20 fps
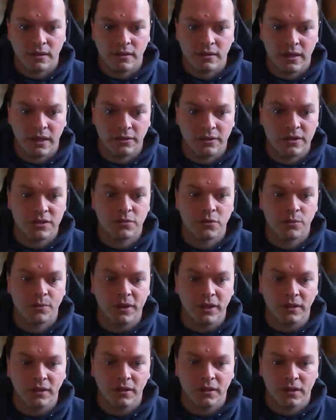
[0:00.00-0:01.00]
Now this will
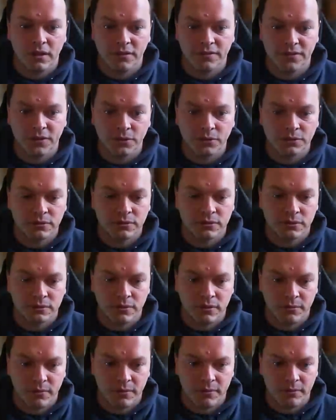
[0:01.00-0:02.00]
be a full
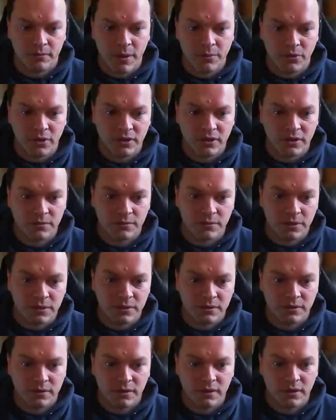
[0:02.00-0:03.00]
memory dump,
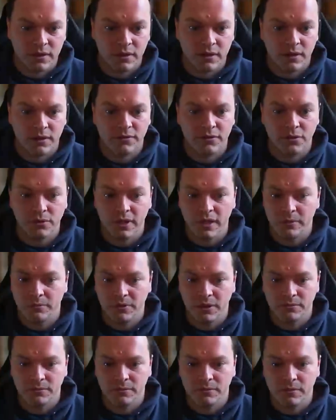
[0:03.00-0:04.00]
a full heap
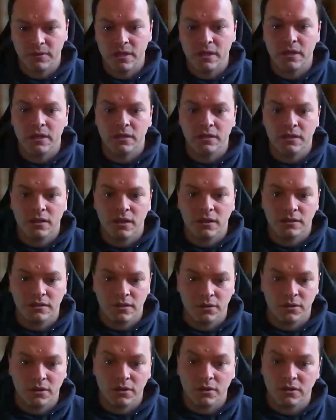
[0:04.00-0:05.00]
dump,
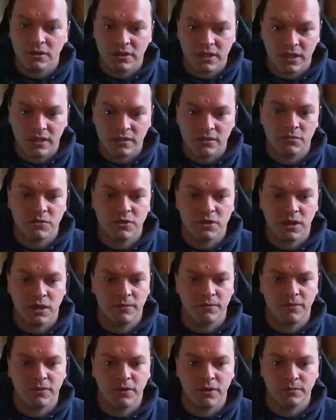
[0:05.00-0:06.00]
so it could take some
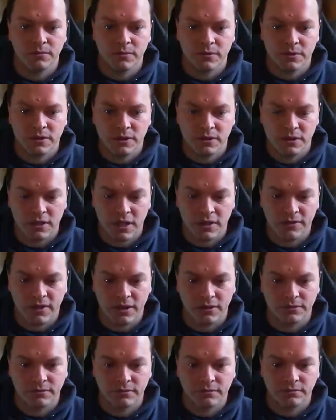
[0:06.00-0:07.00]
time for them to save
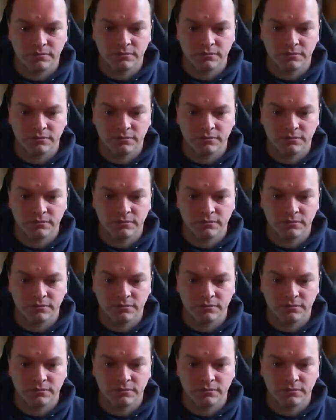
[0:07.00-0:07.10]
out.